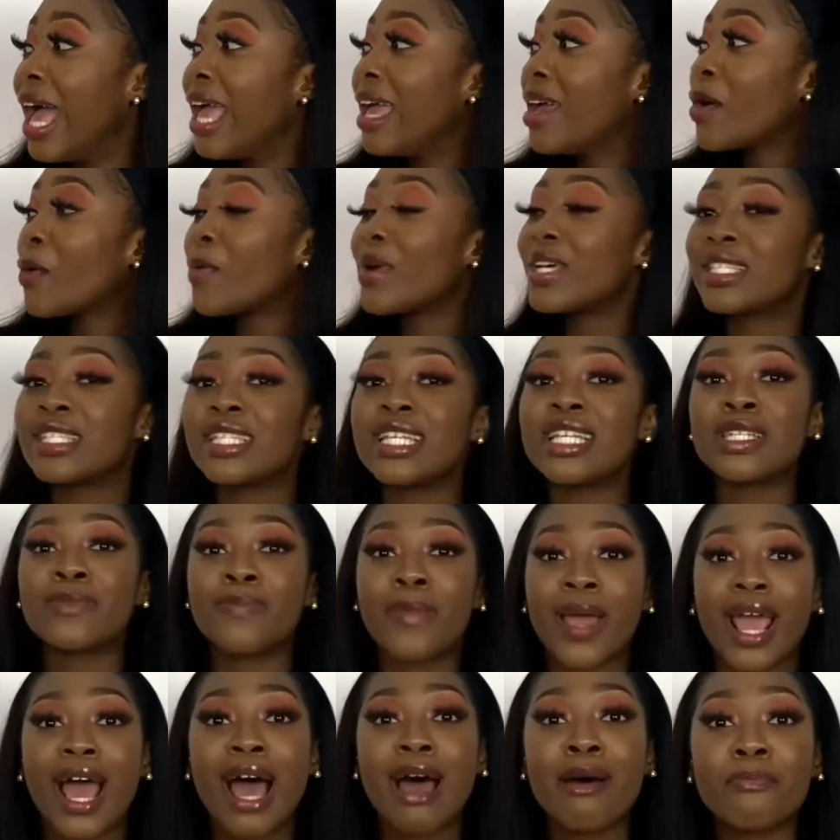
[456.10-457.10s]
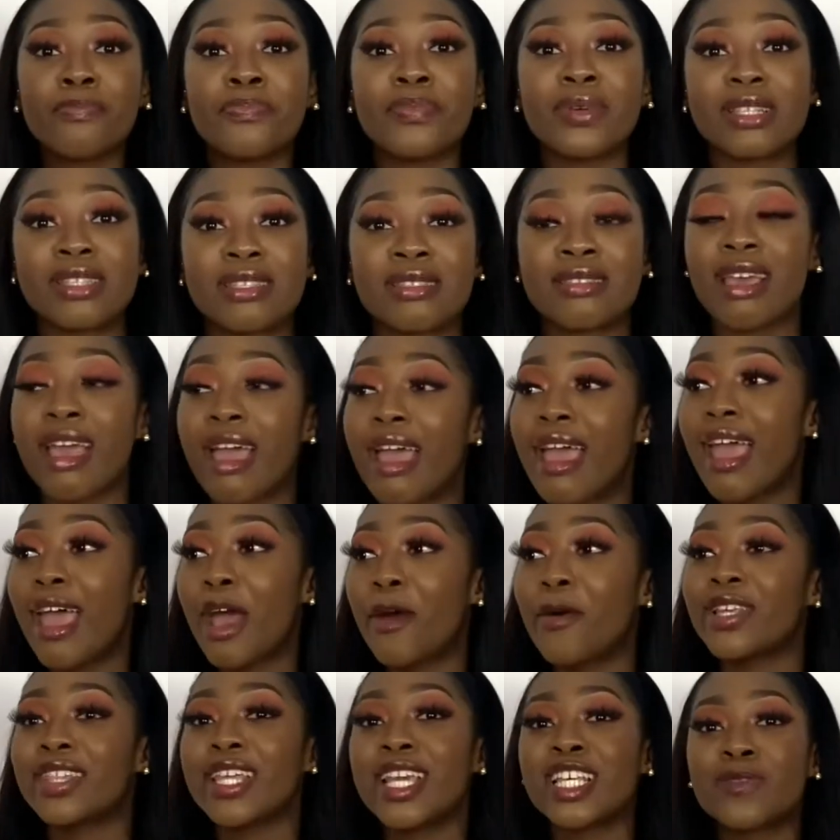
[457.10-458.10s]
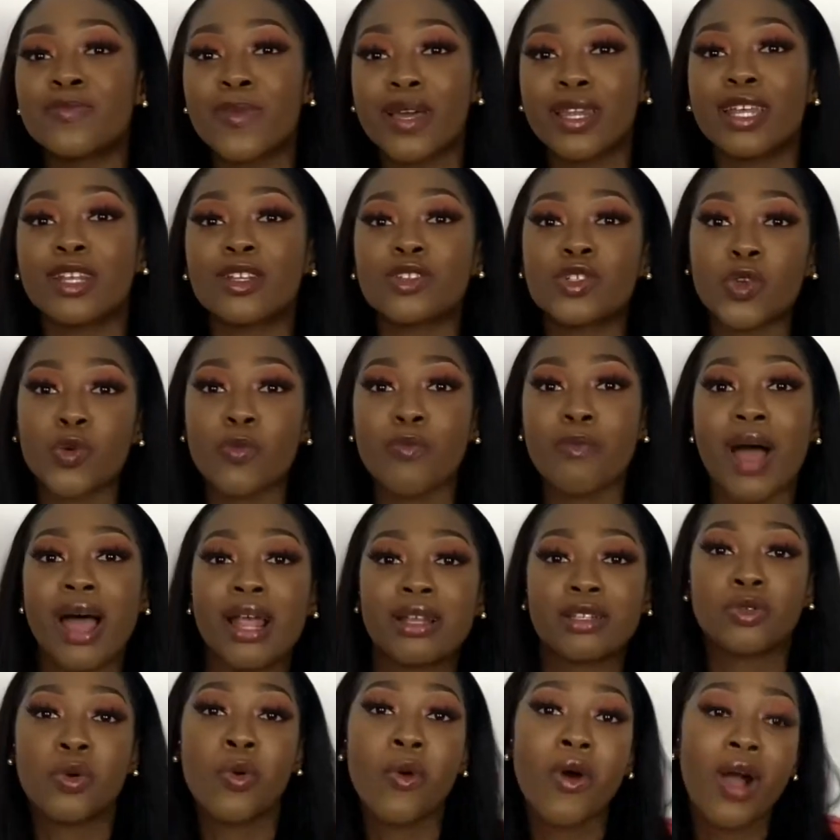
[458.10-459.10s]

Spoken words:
was it my armpits? Were they smelling too much?